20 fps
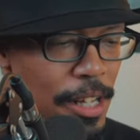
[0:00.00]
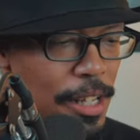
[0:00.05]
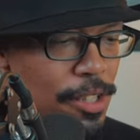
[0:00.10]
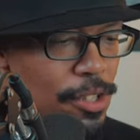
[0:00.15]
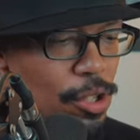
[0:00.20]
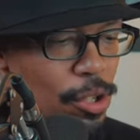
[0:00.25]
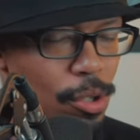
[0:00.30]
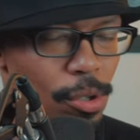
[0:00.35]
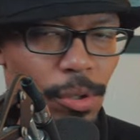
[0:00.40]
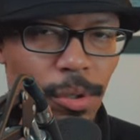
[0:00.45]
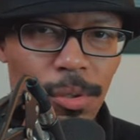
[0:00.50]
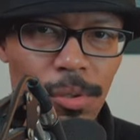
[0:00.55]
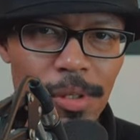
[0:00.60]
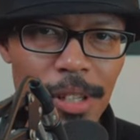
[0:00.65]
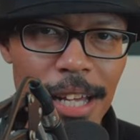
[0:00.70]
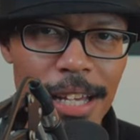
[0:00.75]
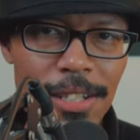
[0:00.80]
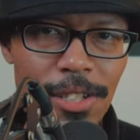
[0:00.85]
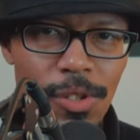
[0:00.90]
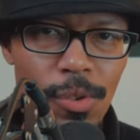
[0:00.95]
So
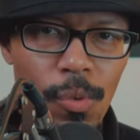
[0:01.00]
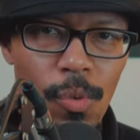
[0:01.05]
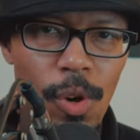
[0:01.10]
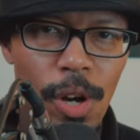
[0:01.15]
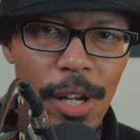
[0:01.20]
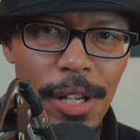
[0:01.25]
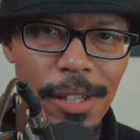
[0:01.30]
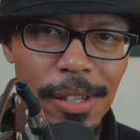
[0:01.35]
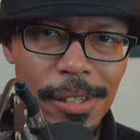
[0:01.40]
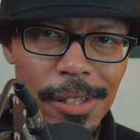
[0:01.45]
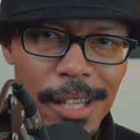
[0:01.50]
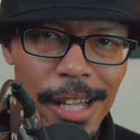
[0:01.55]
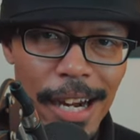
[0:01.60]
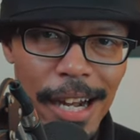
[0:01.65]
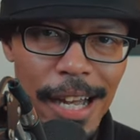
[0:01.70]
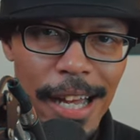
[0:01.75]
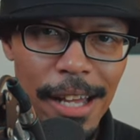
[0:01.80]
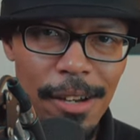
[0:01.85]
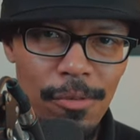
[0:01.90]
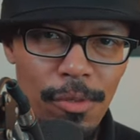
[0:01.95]
that's the one that
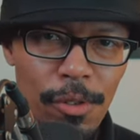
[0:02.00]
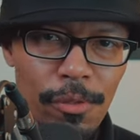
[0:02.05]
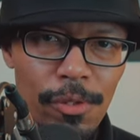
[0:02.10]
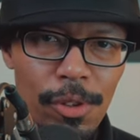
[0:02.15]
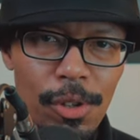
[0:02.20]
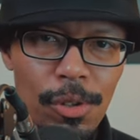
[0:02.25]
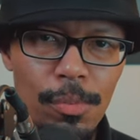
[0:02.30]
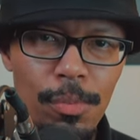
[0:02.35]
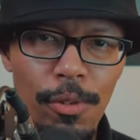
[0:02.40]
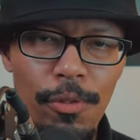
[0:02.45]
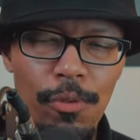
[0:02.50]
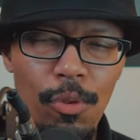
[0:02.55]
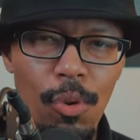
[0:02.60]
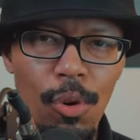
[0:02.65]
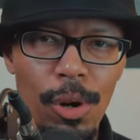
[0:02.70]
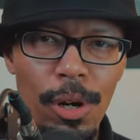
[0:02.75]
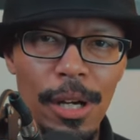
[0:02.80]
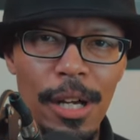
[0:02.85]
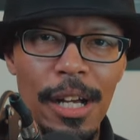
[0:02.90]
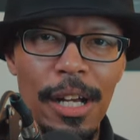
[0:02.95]
I had reviewed
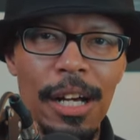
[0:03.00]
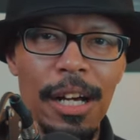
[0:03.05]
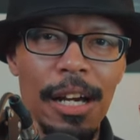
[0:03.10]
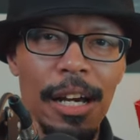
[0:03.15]
before.